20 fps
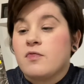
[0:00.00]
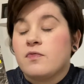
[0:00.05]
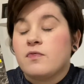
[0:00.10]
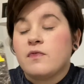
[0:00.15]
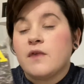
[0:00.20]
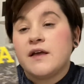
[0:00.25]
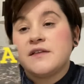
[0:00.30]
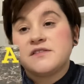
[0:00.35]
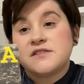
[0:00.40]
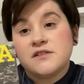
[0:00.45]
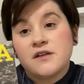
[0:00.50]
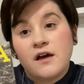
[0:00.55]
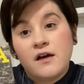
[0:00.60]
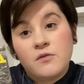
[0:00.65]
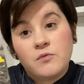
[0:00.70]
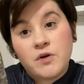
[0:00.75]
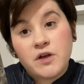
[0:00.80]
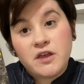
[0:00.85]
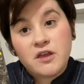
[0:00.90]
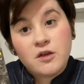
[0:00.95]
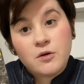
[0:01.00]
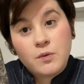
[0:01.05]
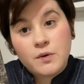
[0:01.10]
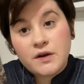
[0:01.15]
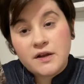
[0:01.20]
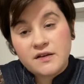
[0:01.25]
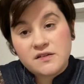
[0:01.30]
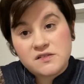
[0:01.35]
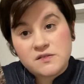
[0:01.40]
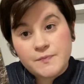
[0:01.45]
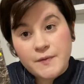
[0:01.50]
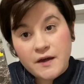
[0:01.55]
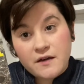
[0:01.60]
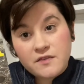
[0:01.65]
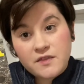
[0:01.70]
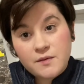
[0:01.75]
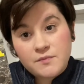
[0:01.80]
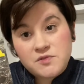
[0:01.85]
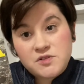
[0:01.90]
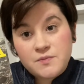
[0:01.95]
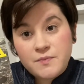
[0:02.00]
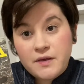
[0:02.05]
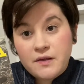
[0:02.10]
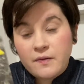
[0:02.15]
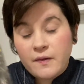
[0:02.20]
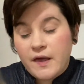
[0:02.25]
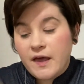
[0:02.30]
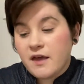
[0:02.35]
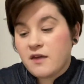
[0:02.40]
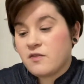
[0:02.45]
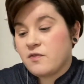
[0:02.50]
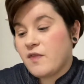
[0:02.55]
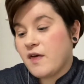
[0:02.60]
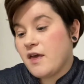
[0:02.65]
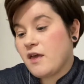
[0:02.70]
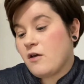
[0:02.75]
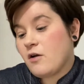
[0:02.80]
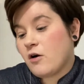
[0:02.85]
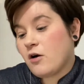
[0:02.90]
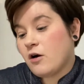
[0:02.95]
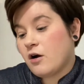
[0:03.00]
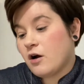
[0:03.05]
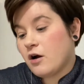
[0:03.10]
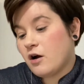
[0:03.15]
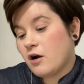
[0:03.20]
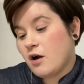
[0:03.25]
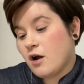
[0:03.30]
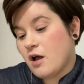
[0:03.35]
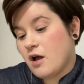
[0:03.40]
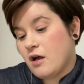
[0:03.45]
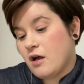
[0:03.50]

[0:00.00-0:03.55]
it's not what you would expect them to be like. They are